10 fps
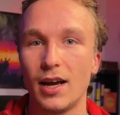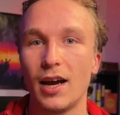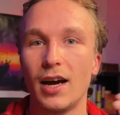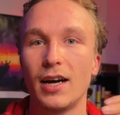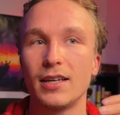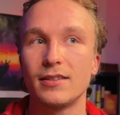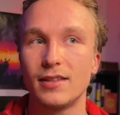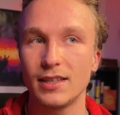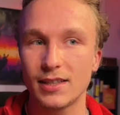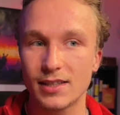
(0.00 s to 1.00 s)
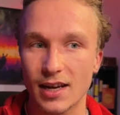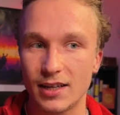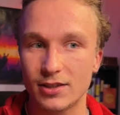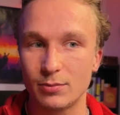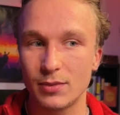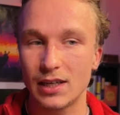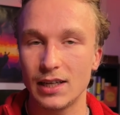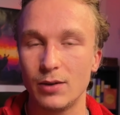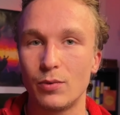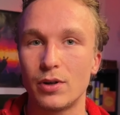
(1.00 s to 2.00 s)
And this is
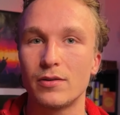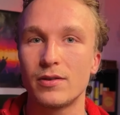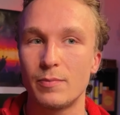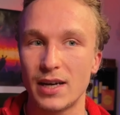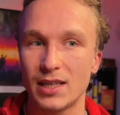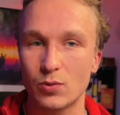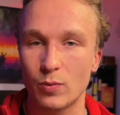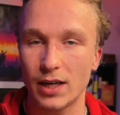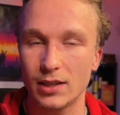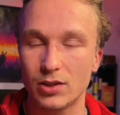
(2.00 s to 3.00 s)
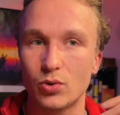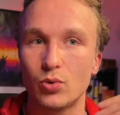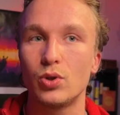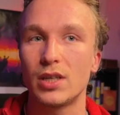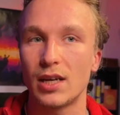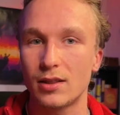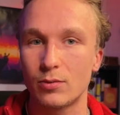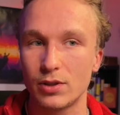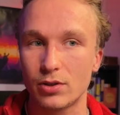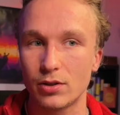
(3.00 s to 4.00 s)
ultimately one of the best ways to get the
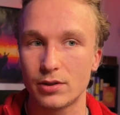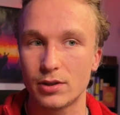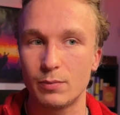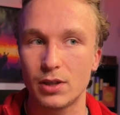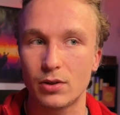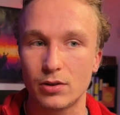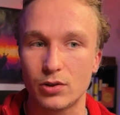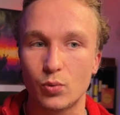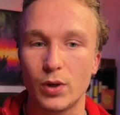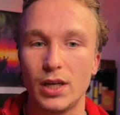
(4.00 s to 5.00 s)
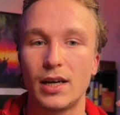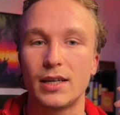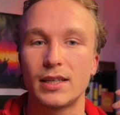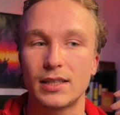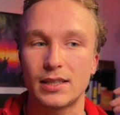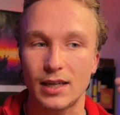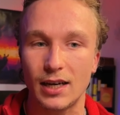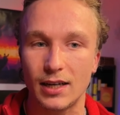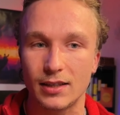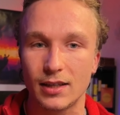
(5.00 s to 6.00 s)
results, because we
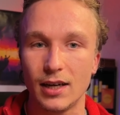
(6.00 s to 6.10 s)
understand